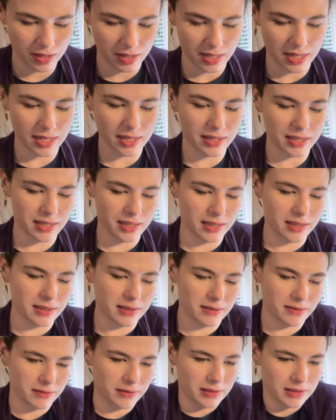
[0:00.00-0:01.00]
and
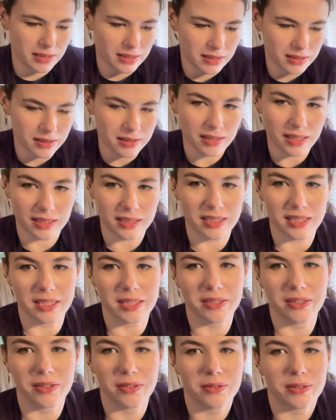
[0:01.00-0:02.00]
then next thing
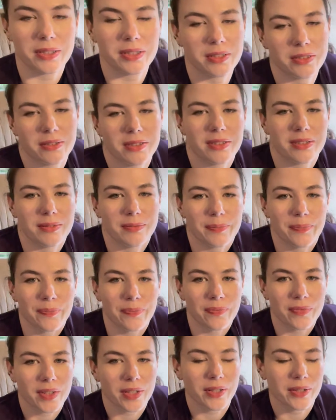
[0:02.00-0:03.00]
you know, it goes
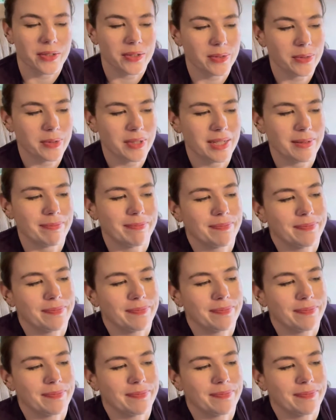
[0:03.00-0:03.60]
away.